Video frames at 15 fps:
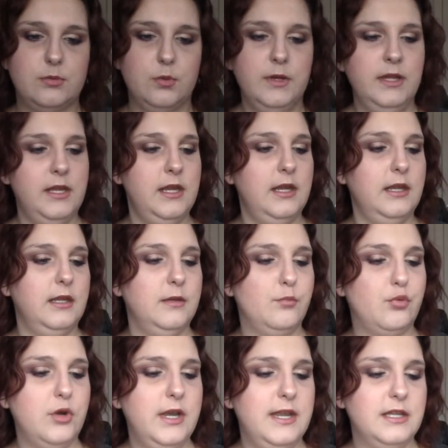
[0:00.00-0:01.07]
really
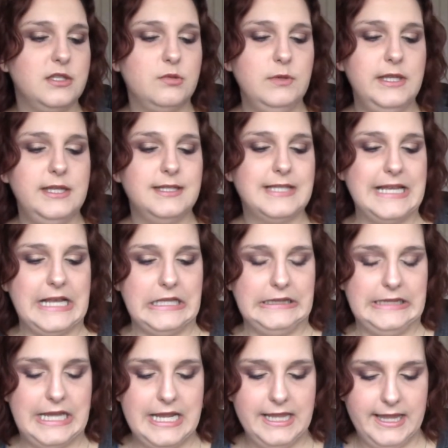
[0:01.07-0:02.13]
pretty. It's like a
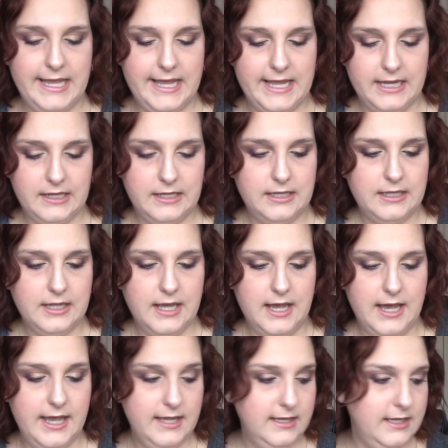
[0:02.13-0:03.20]
lilac.
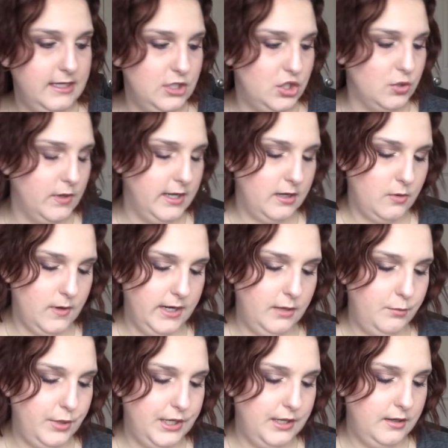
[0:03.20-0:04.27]
I enjoy it quite a
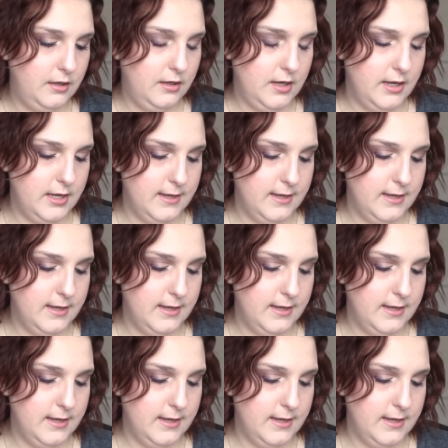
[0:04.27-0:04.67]
bit.